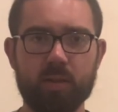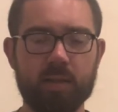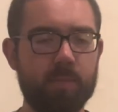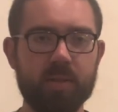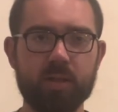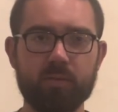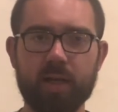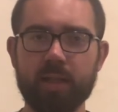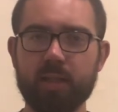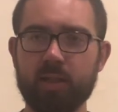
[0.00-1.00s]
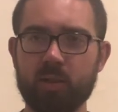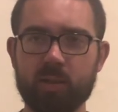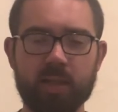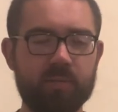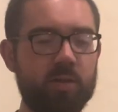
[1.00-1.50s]
them being ranked. They
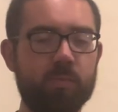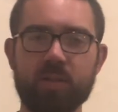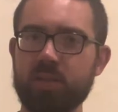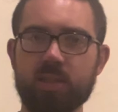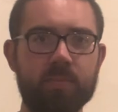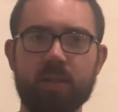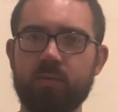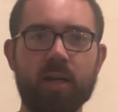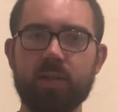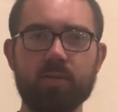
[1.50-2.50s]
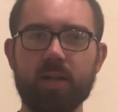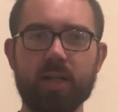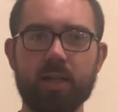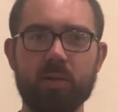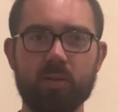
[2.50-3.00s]
have no business being ranked right
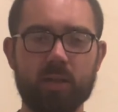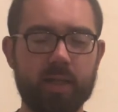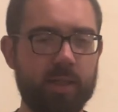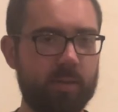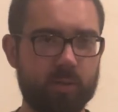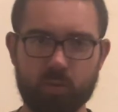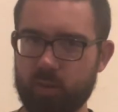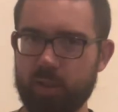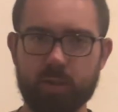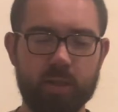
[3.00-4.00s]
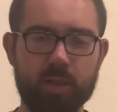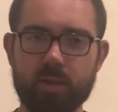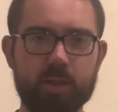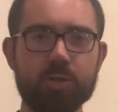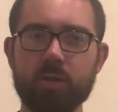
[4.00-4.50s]
now, and nor they
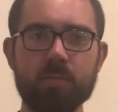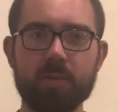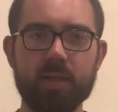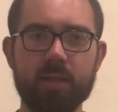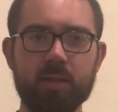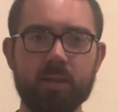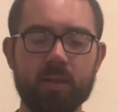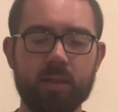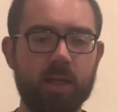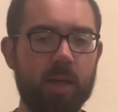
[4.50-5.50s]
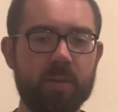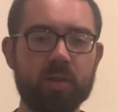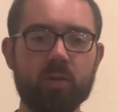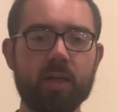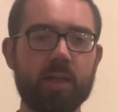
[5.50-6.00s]
shouldn't be. I mean,
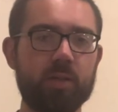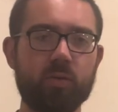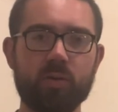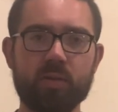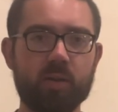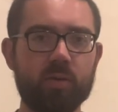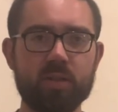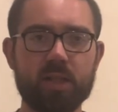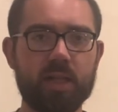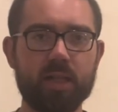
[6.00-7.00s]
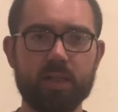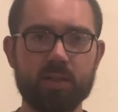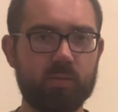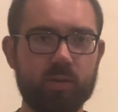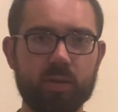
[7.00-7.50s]
granted, North Dakota State
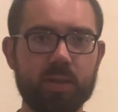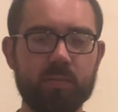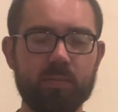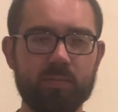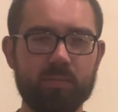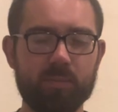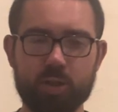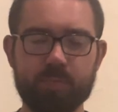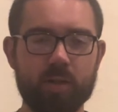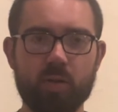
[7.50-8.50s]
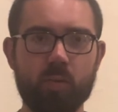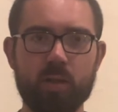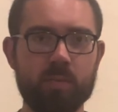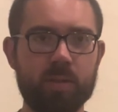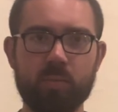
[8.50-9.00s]
really much better
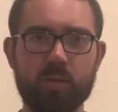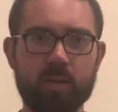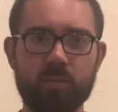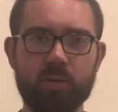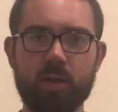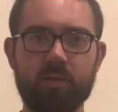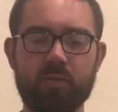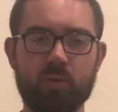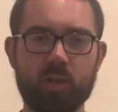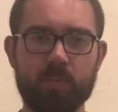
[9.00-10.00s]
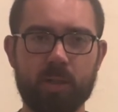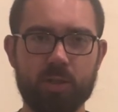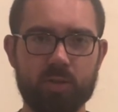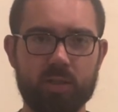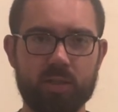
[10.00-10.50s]
win than people give them credit for,
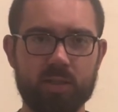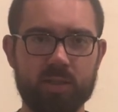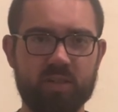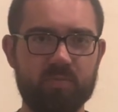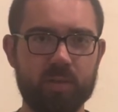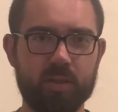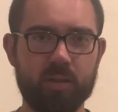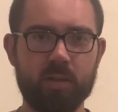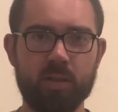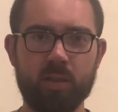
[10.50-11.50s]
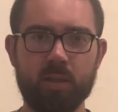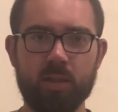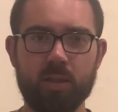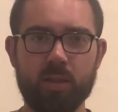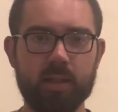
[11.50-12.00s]
especially since they've been
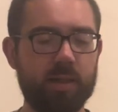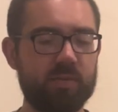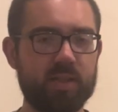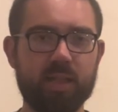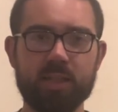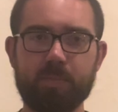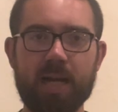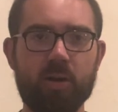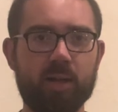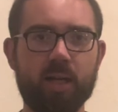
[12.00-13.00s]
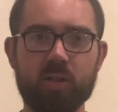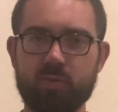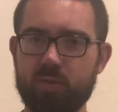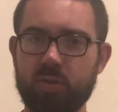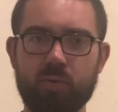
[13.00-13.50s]
an FCS powerhouse
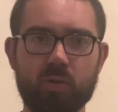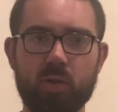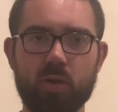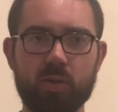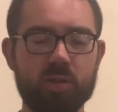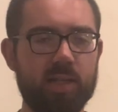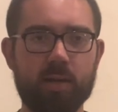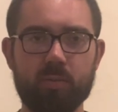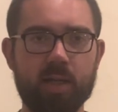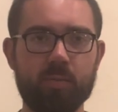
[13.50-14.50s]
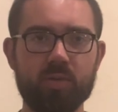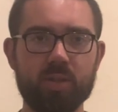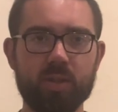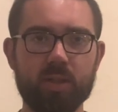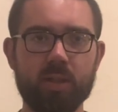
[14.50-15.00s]
for so long. So that was
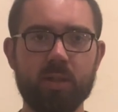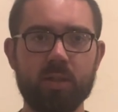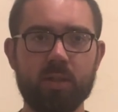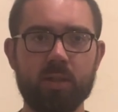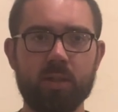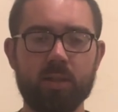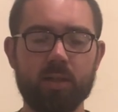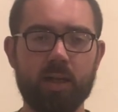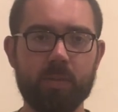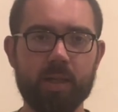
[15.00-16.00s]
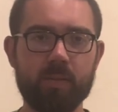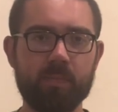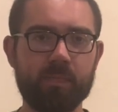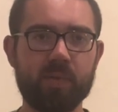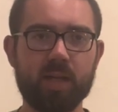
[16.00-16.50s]
good. I mean,
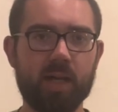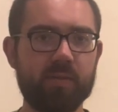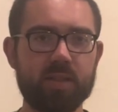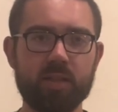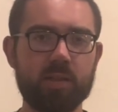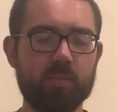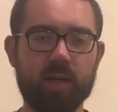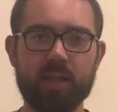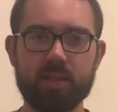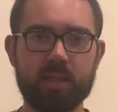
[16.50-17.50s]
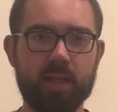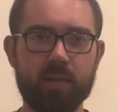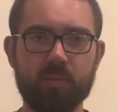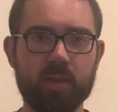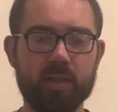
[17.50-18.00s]
obviously the Nebraska
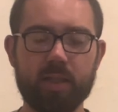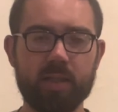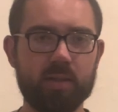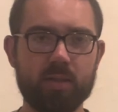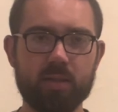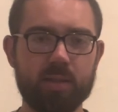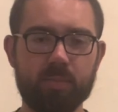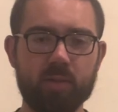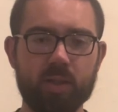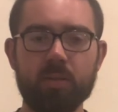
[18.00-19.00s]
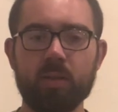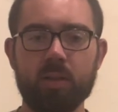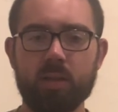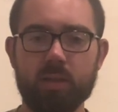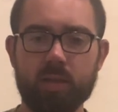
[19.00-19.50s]
game, like they just simply
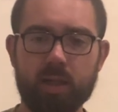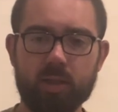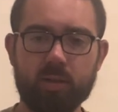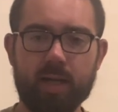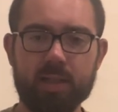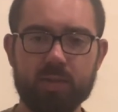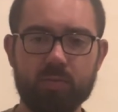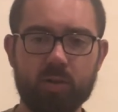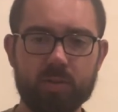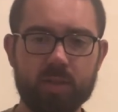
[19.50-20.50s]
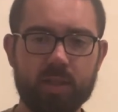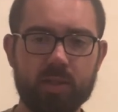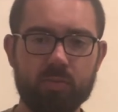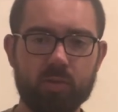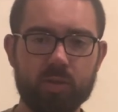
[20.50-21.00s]
got their ass whooped, and
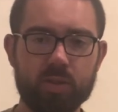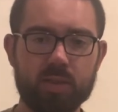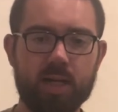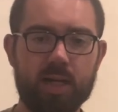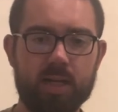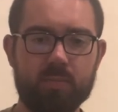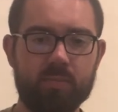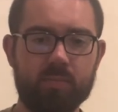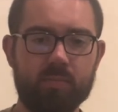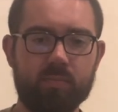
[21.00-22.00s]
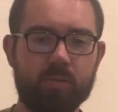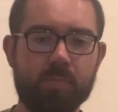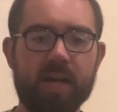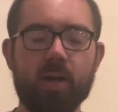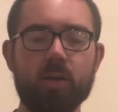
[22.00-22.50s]
were just not
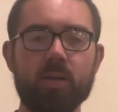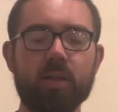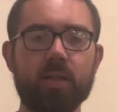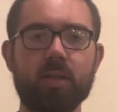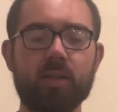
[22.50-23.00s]
prepared,